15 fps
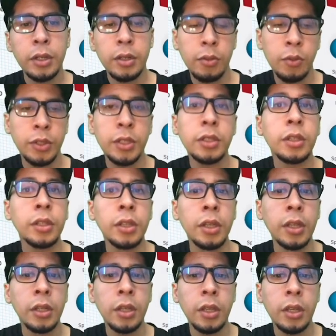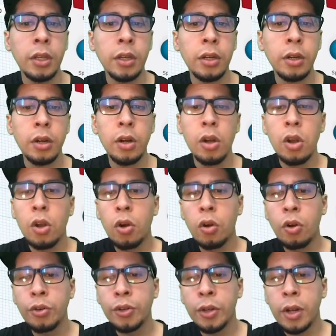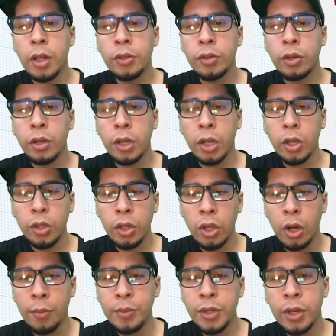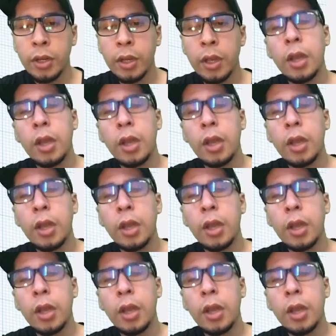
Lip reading: which is the delete in here, or you can also click on the object,